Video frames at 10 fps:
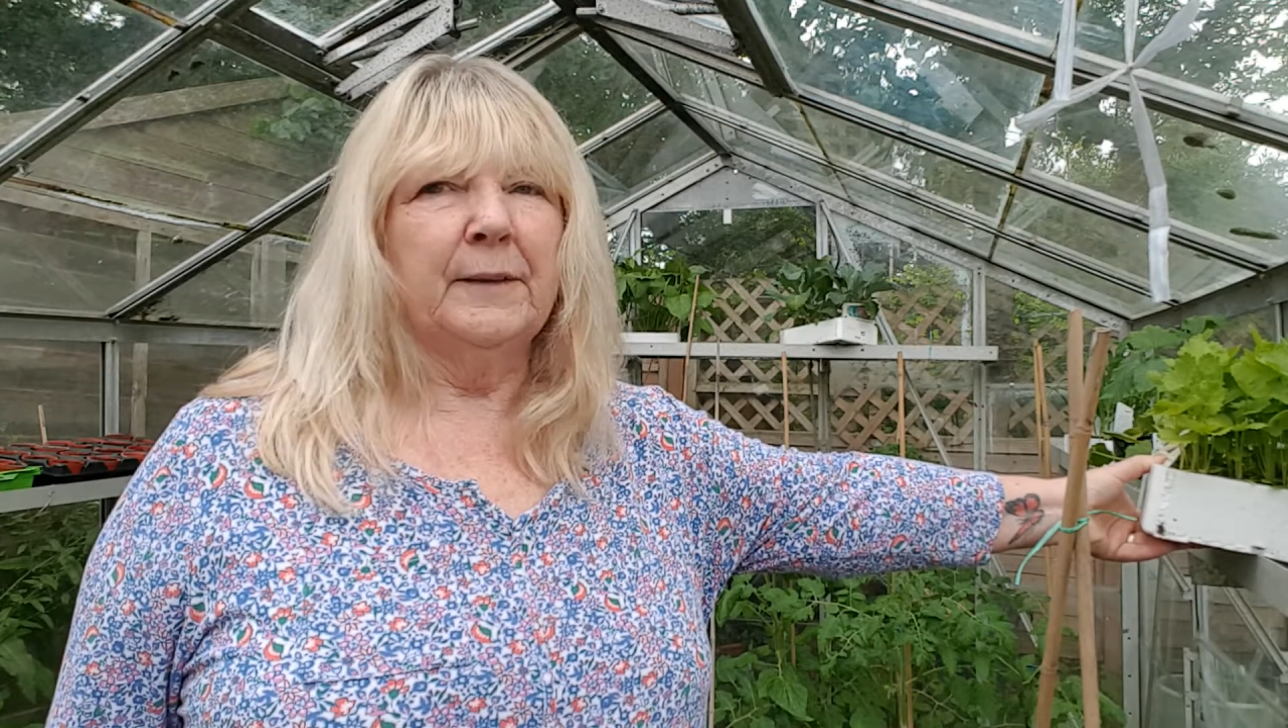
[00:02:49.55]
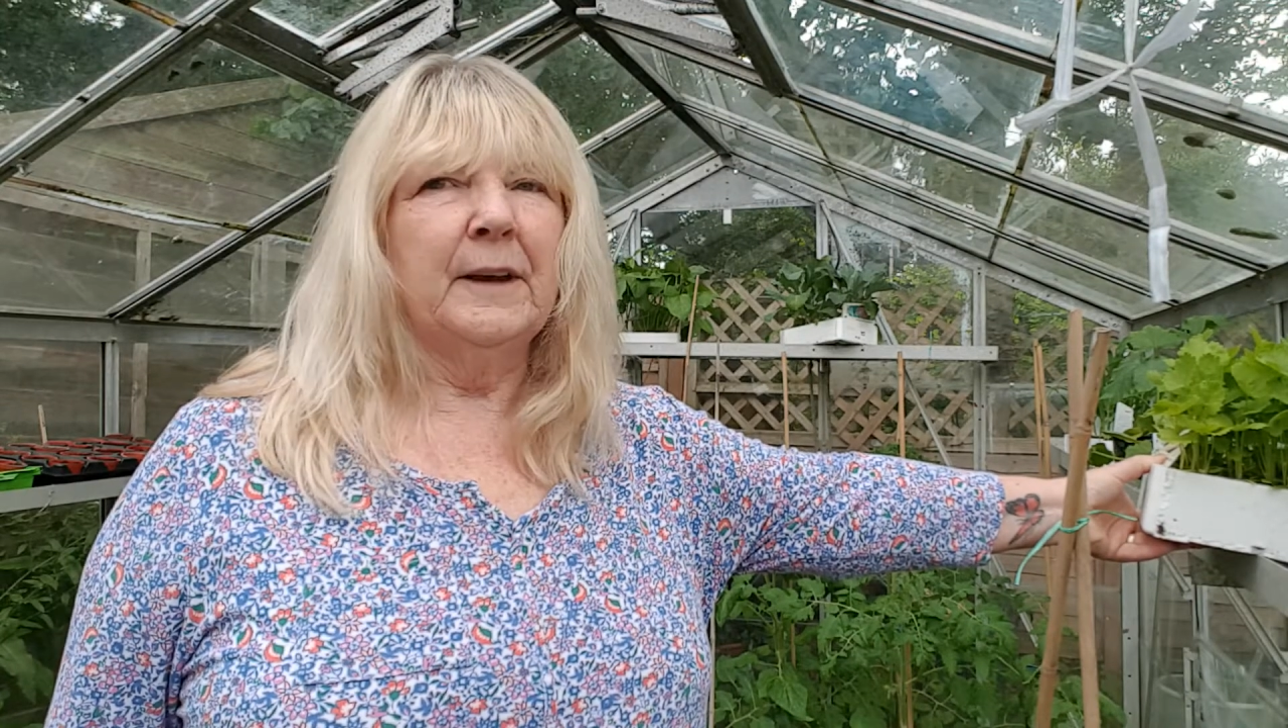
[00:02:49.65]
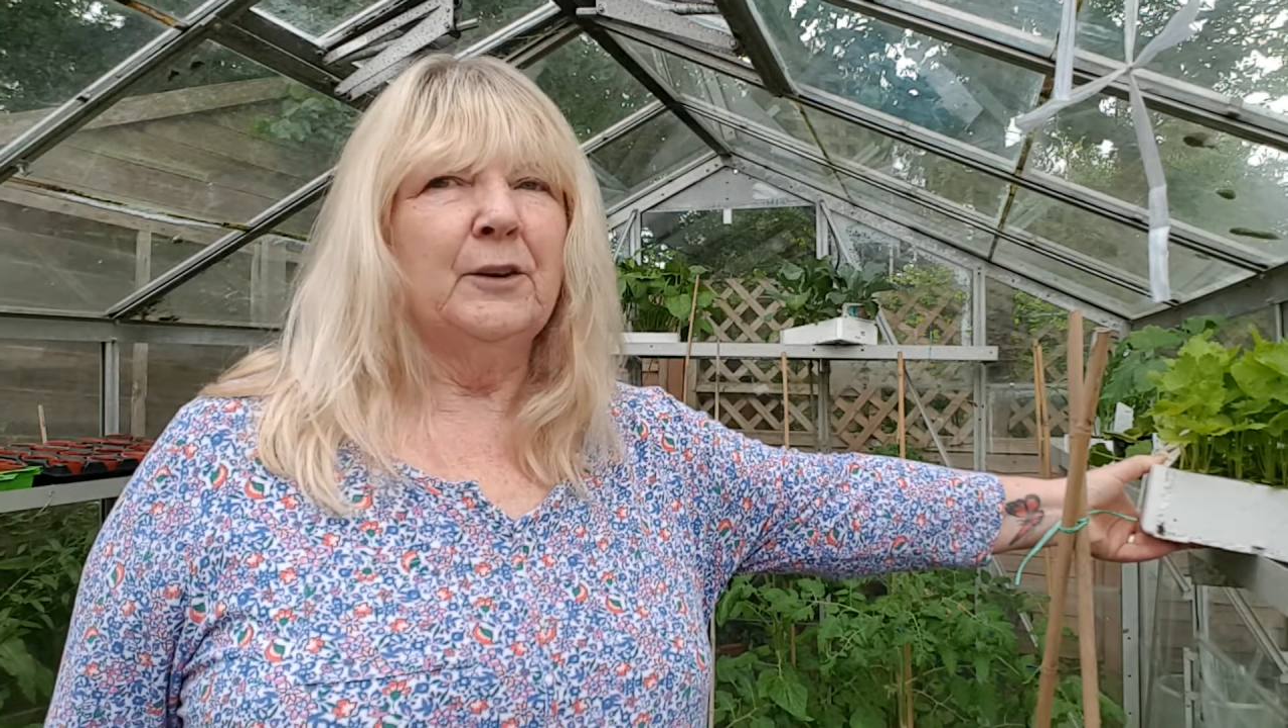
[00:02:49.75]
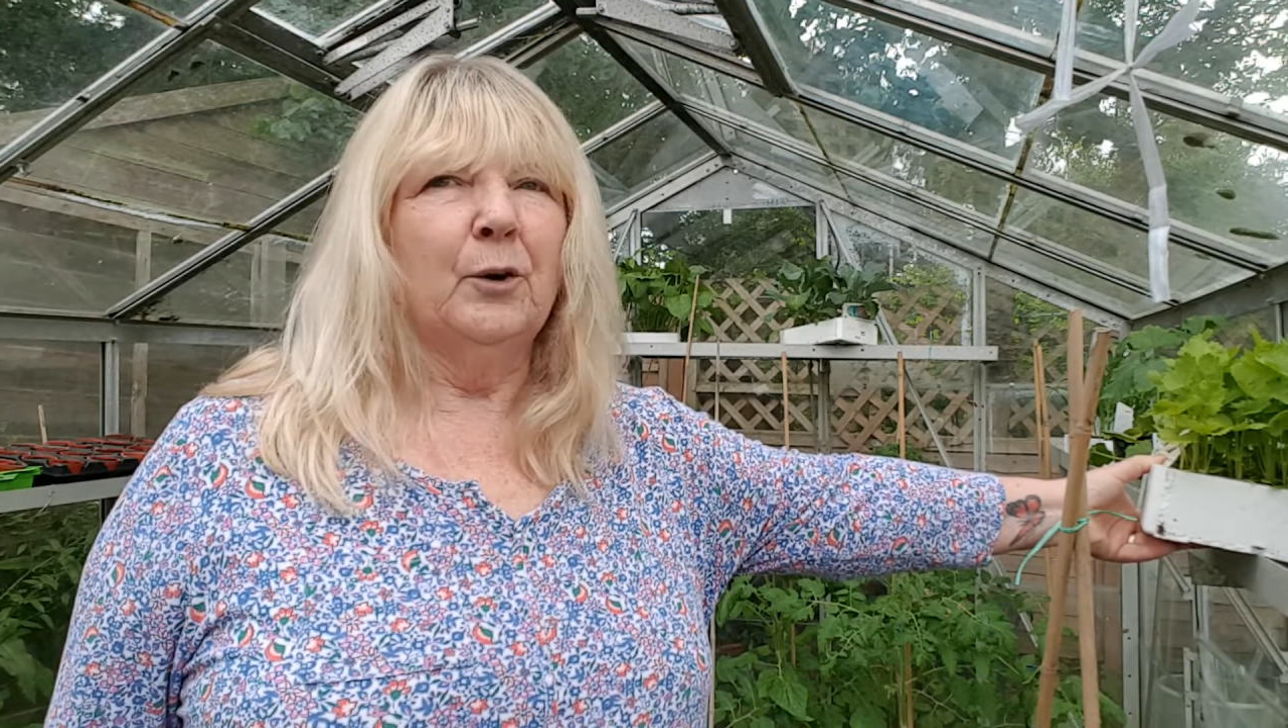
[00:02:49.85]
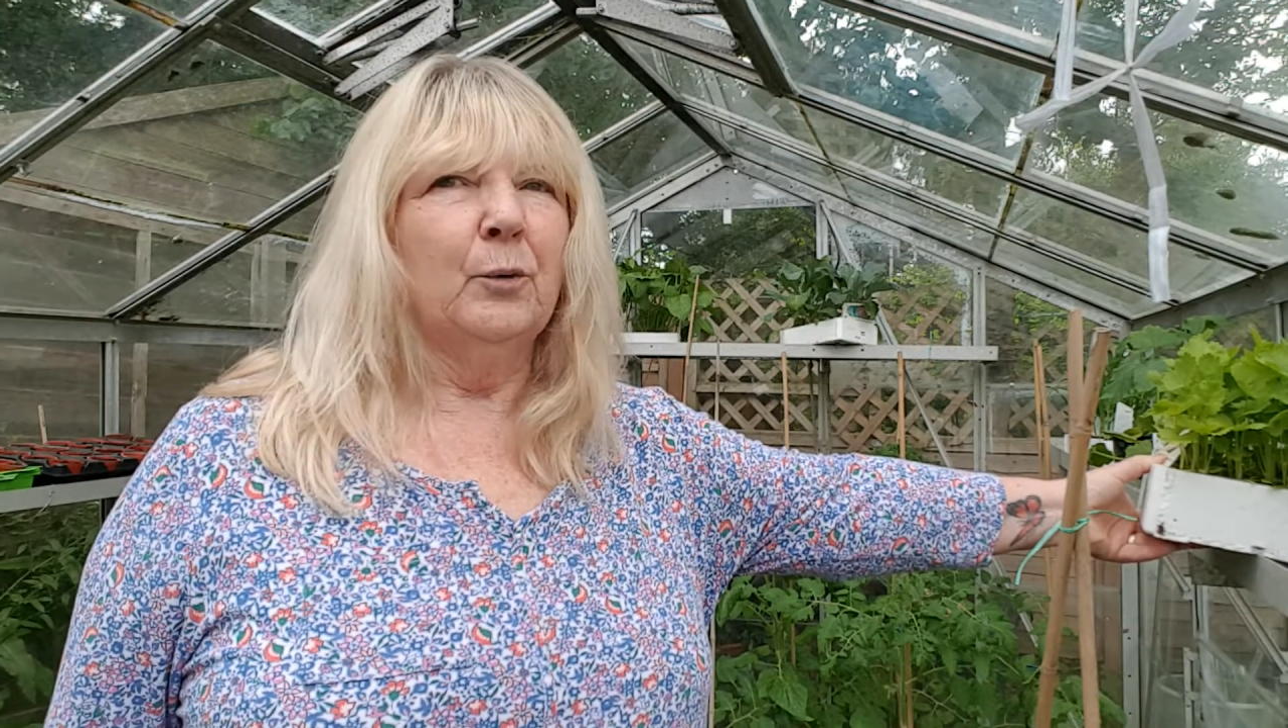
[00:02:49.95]

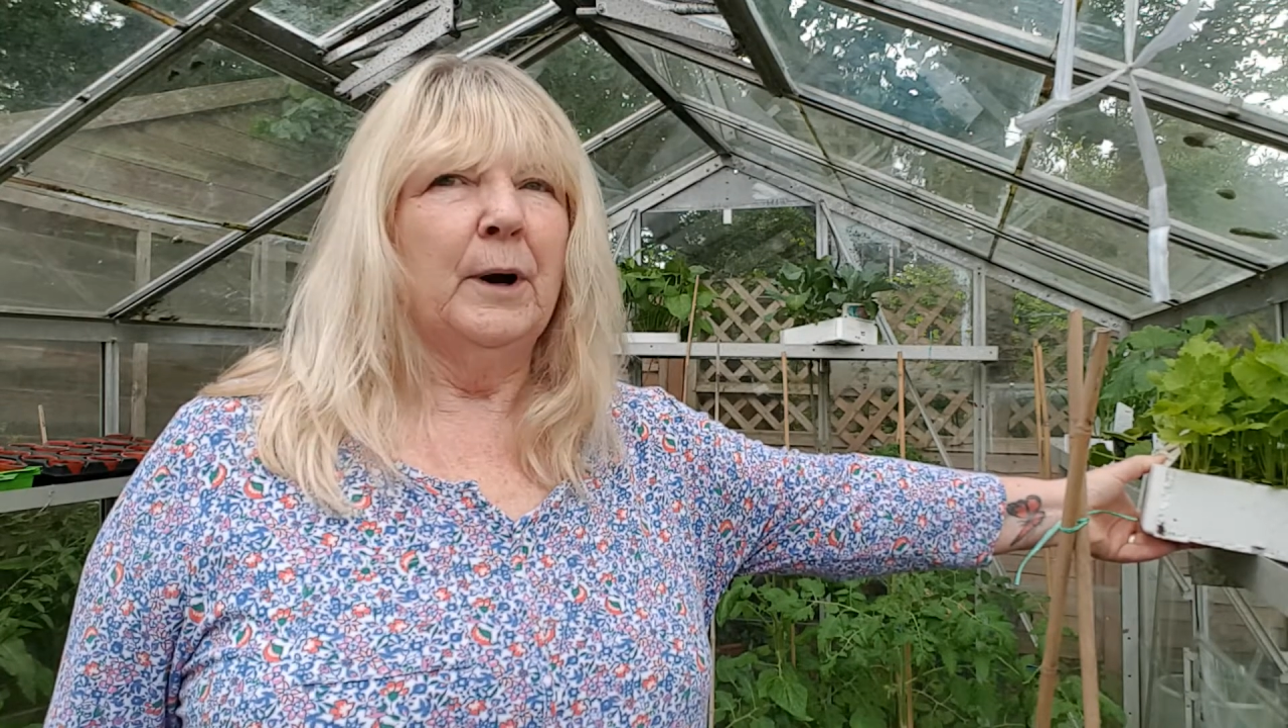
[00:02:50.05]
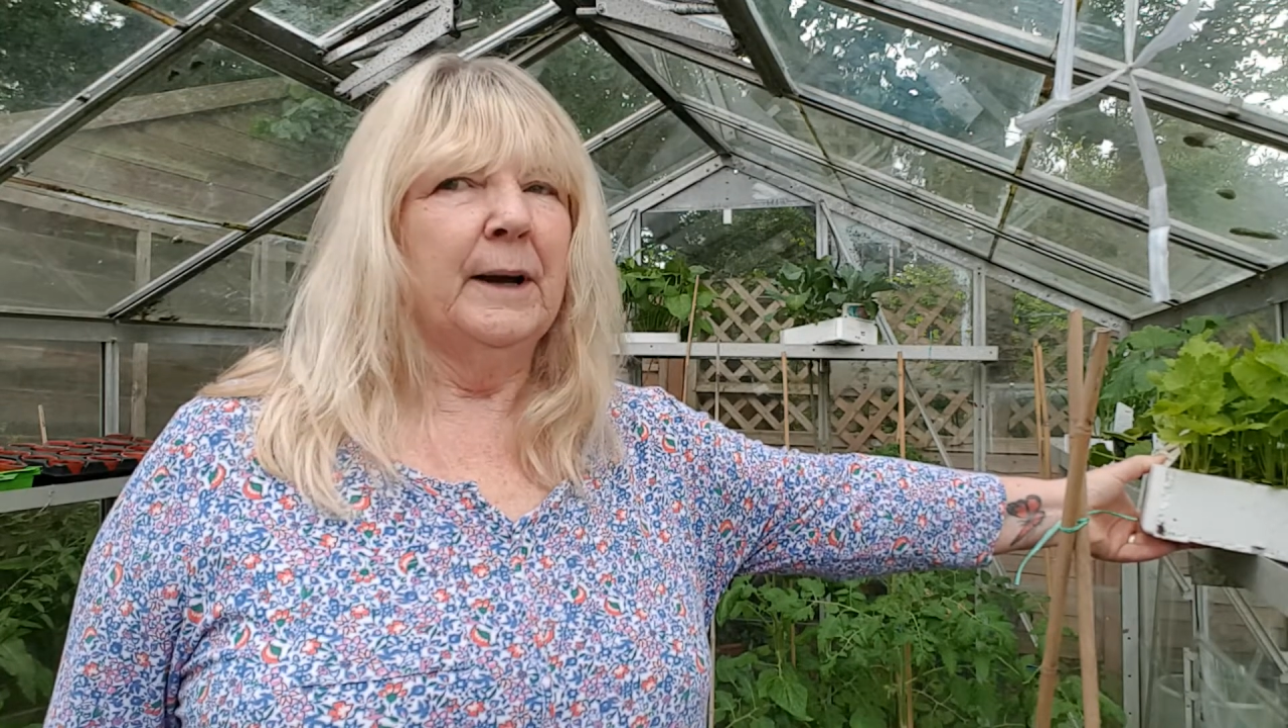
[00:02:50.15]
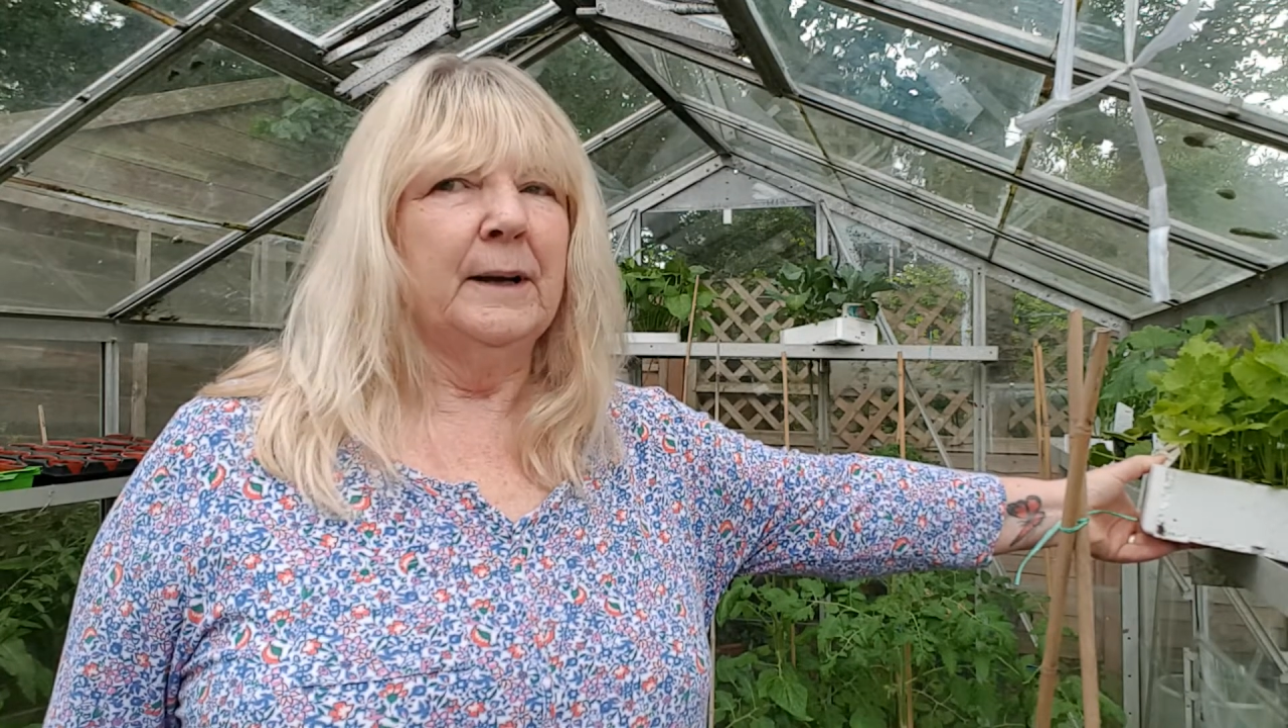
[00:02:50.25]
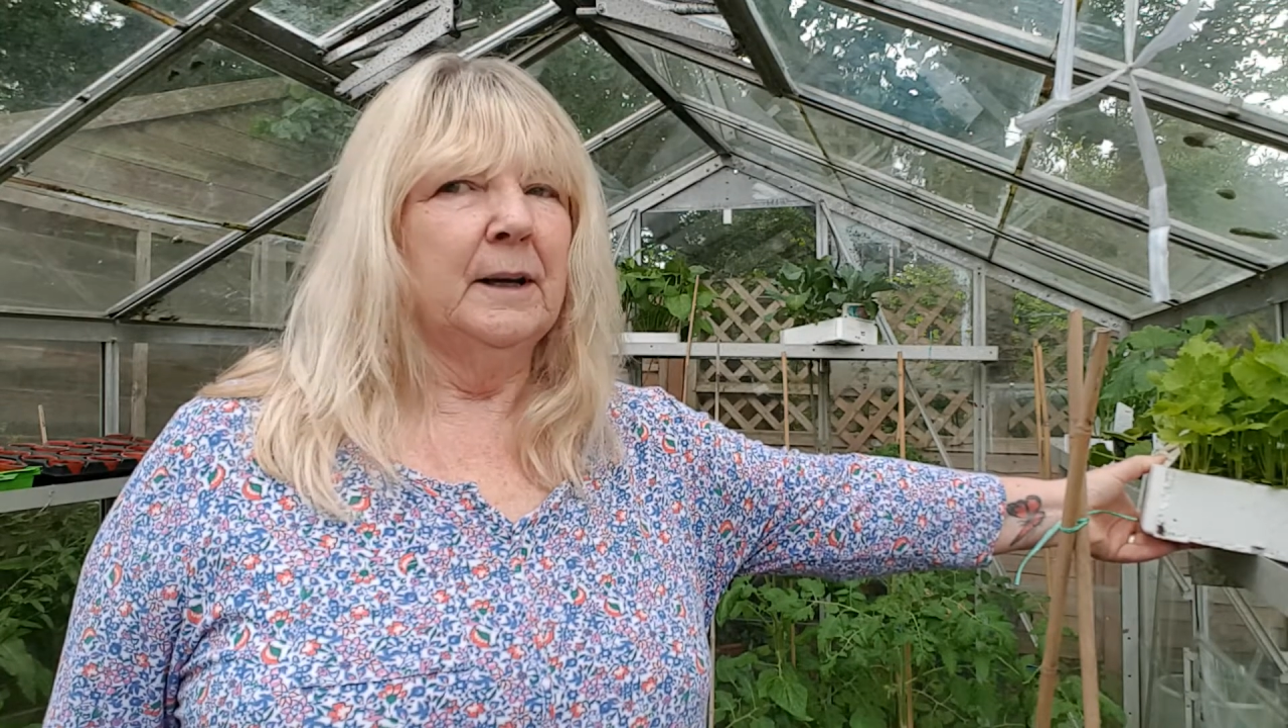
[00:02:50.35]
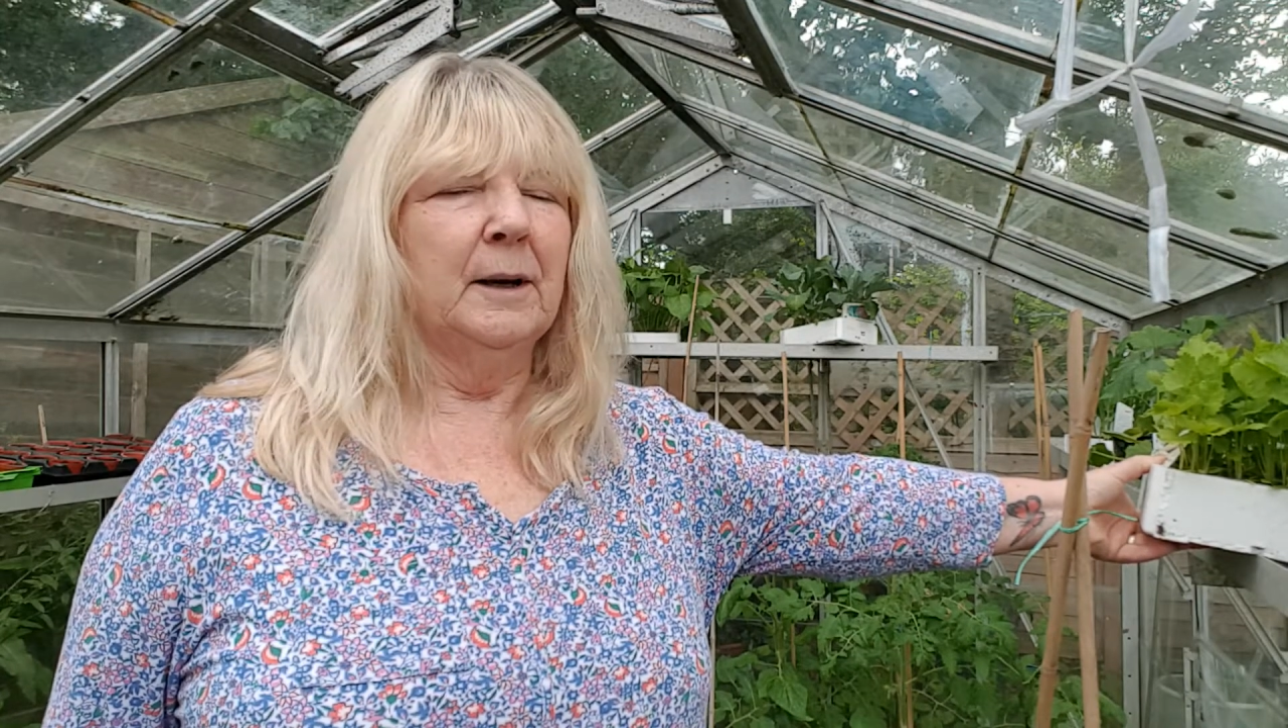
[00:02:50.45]
They're not all hanging